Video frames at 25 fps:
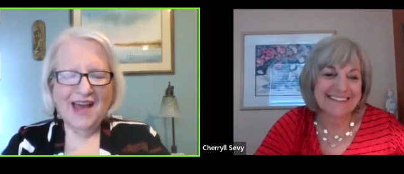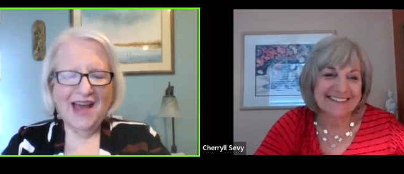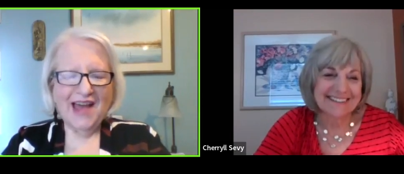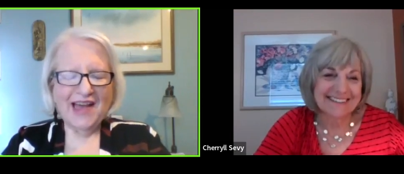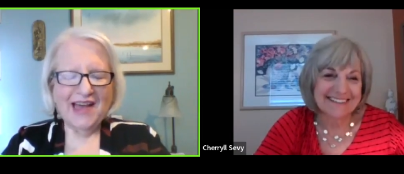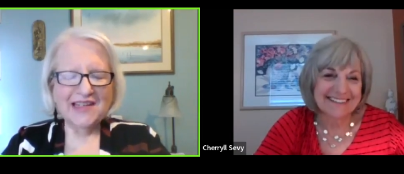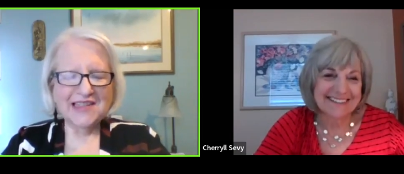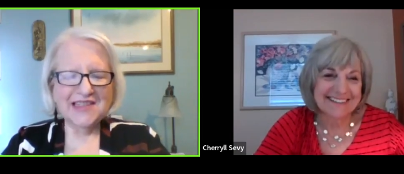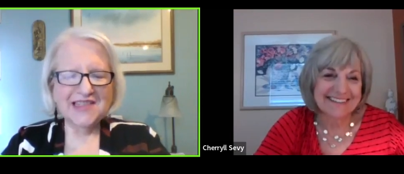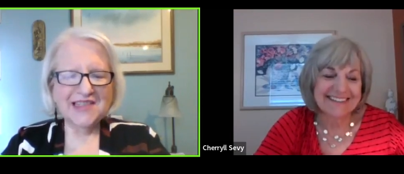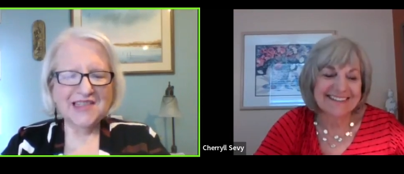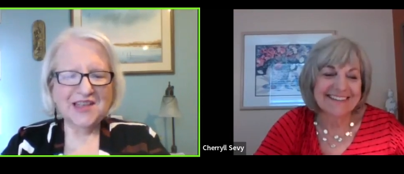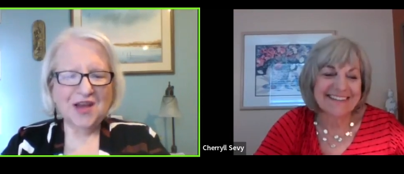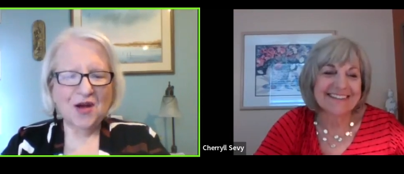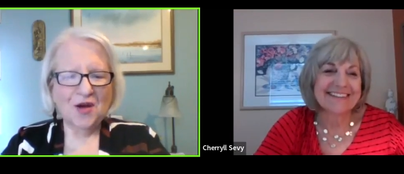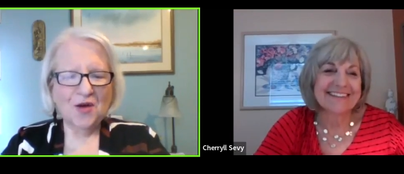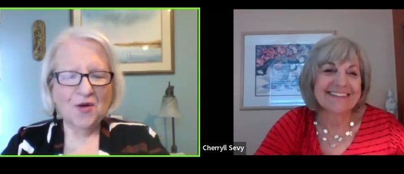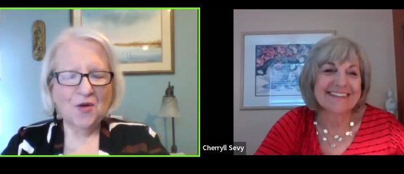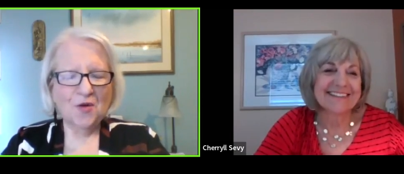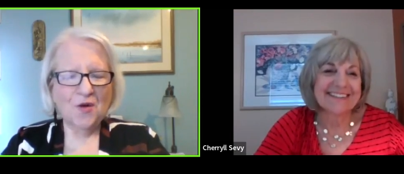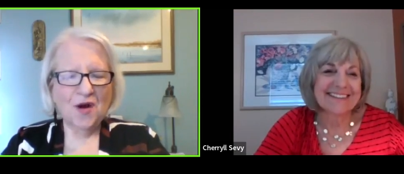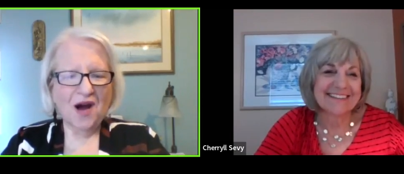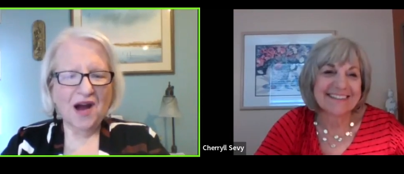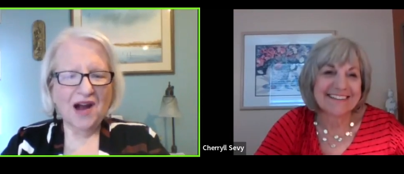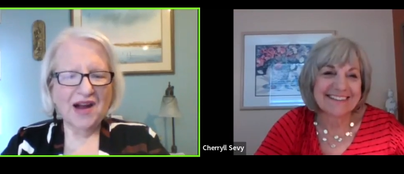Speaker 1: And
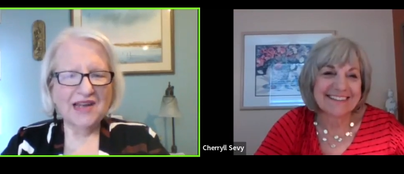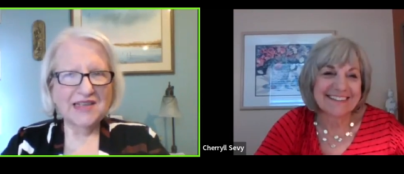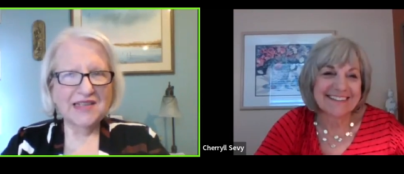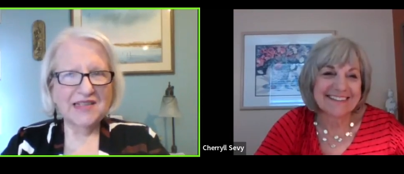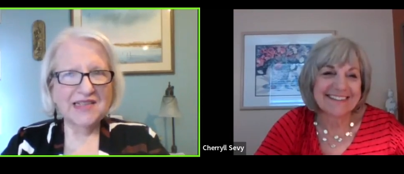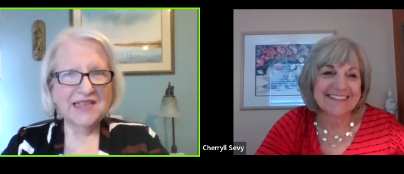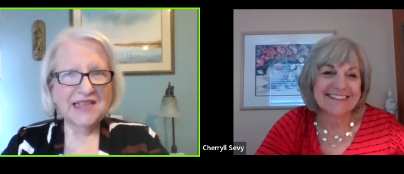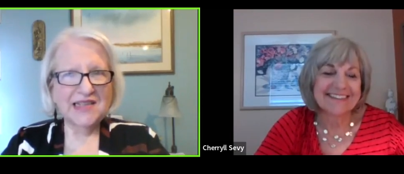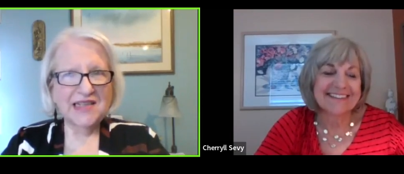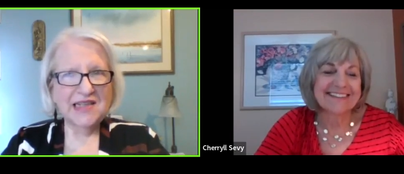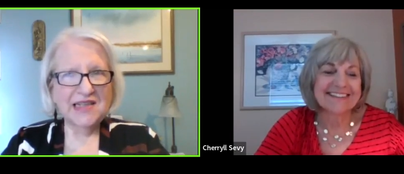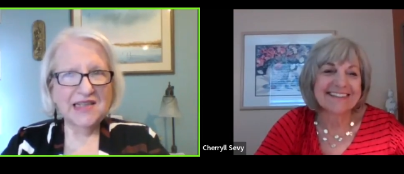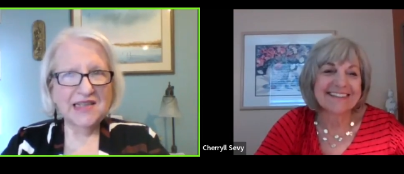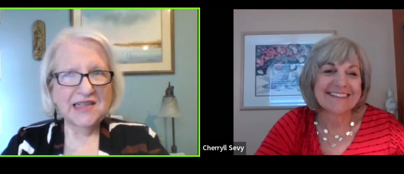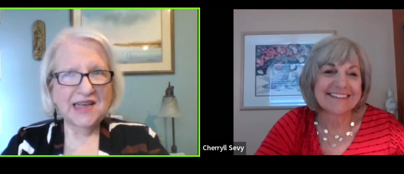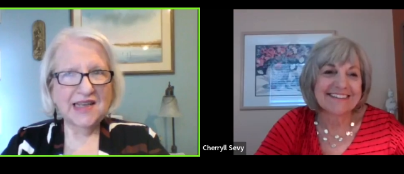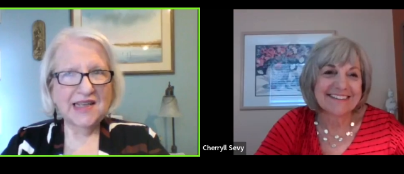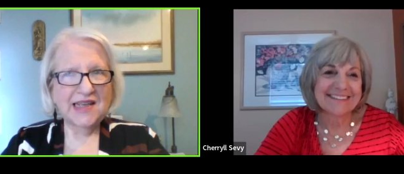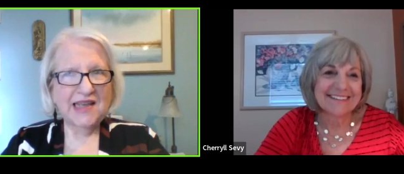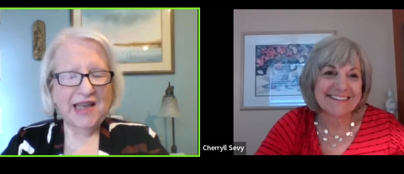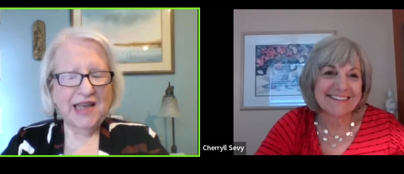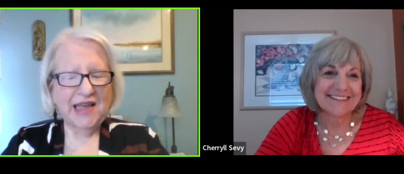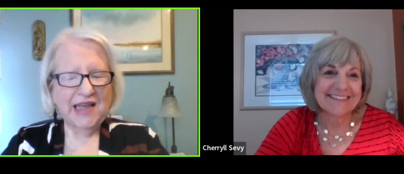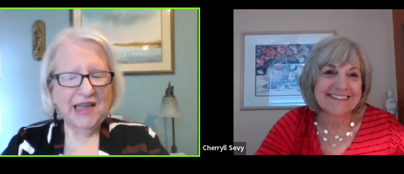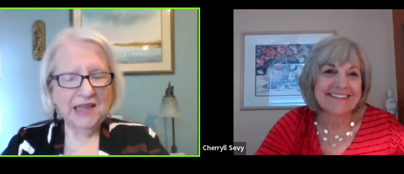so I did it
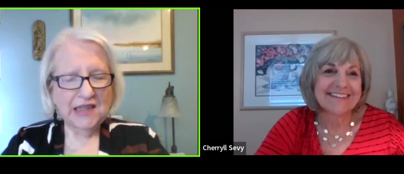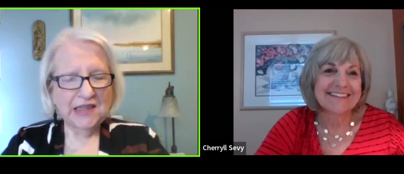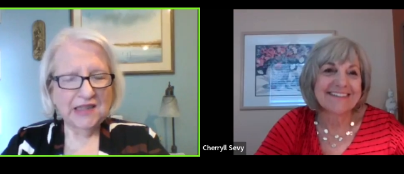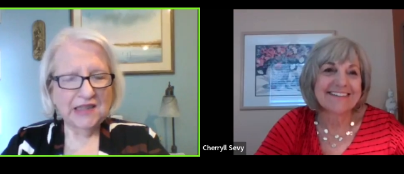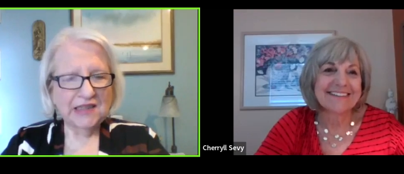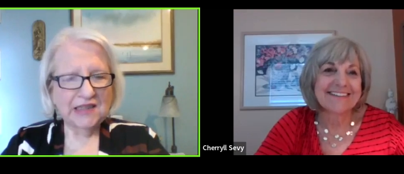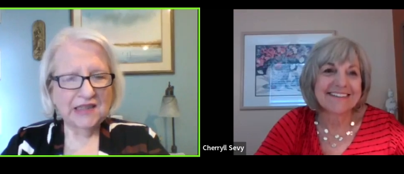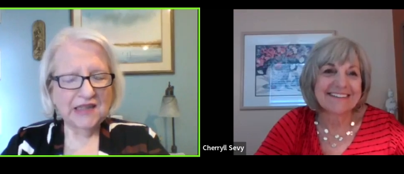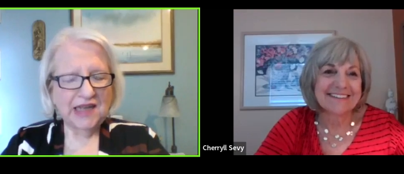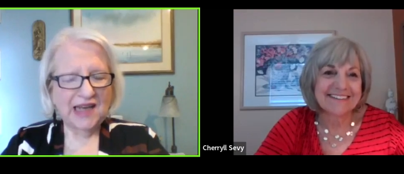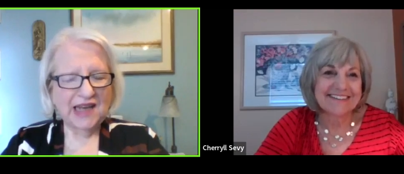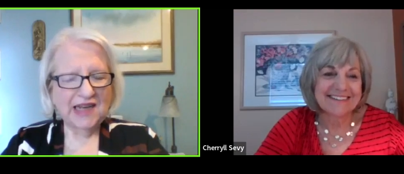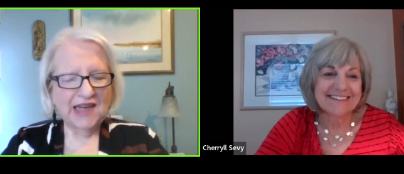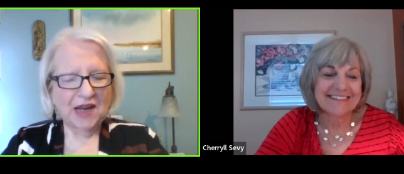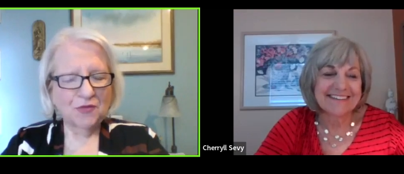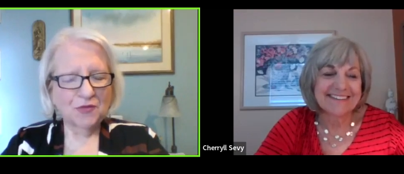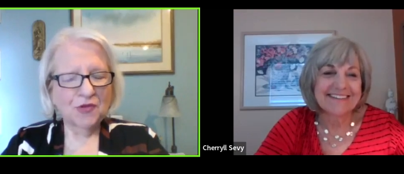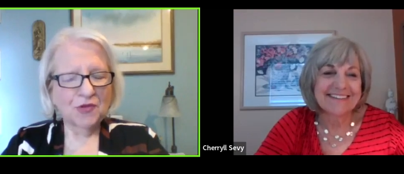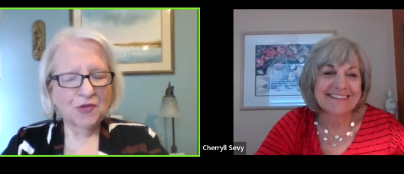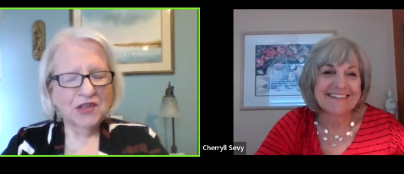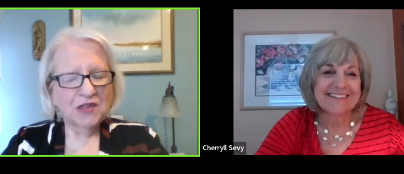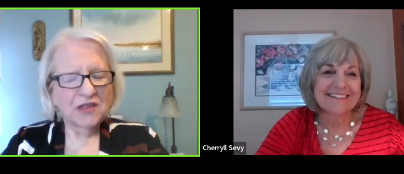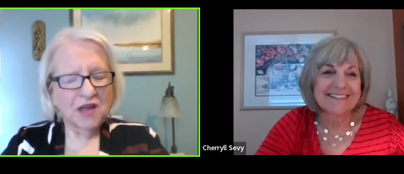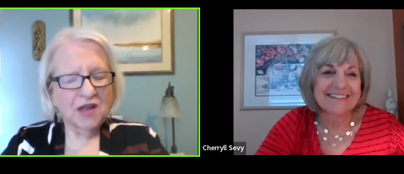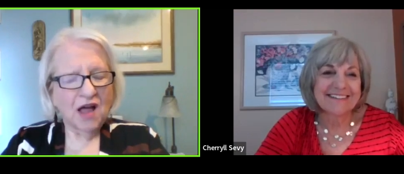again. And I
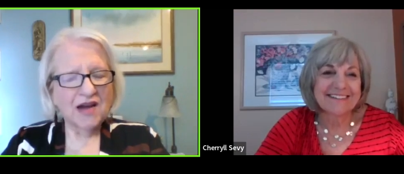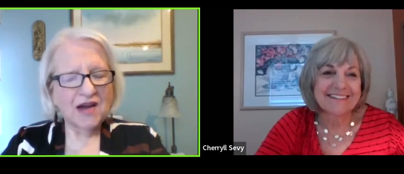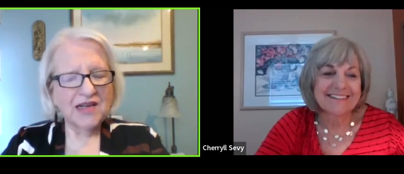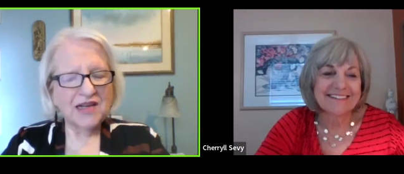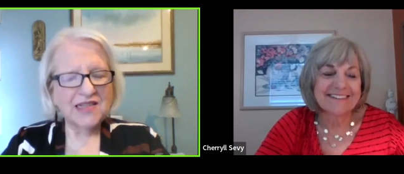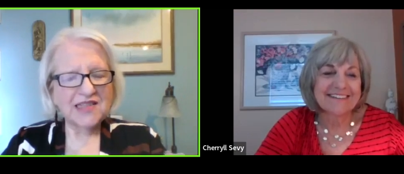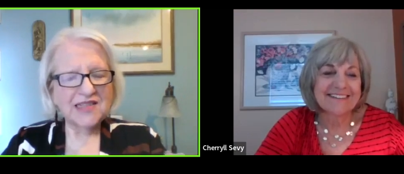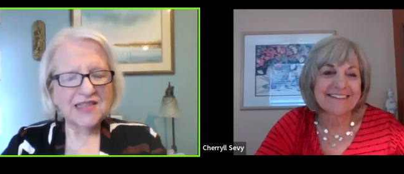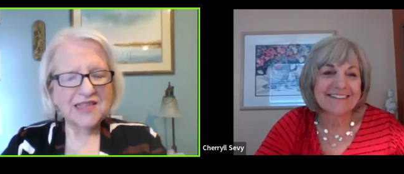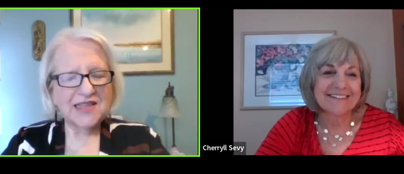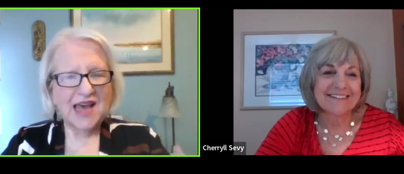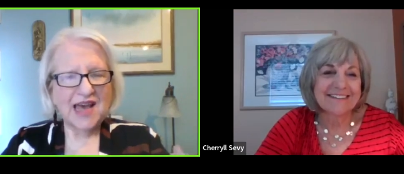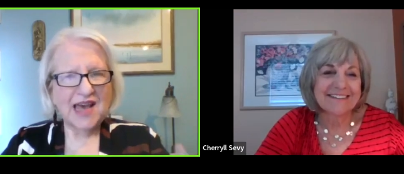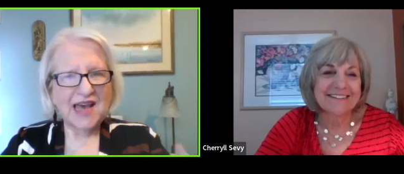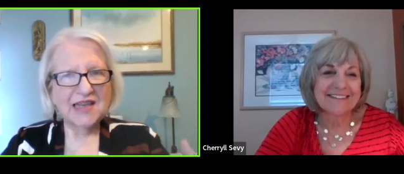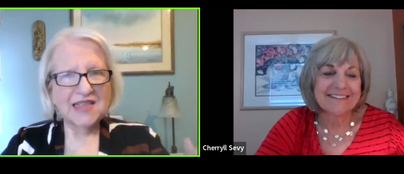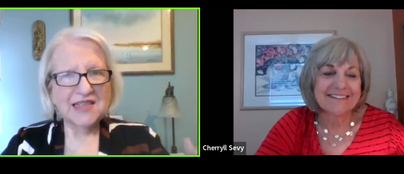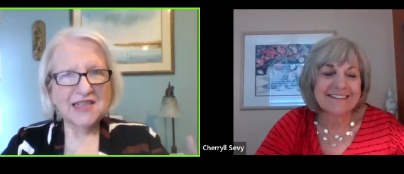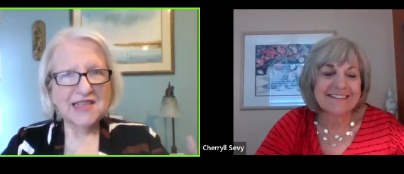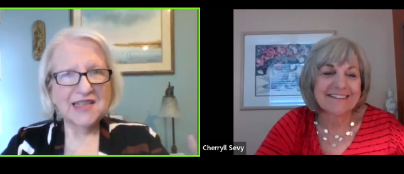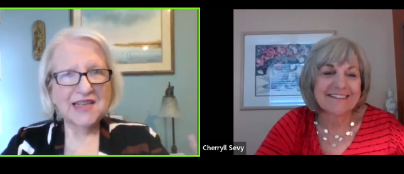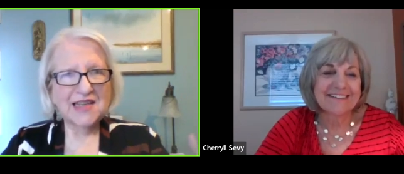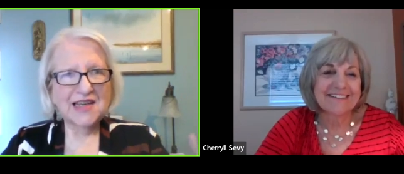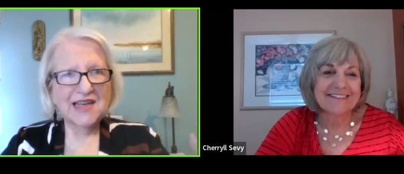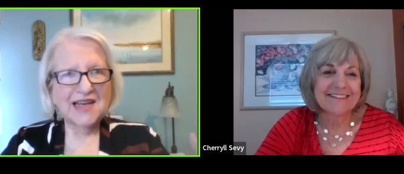realized
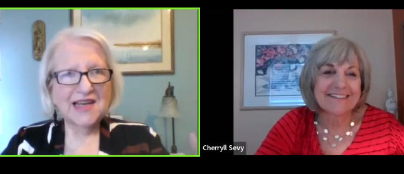that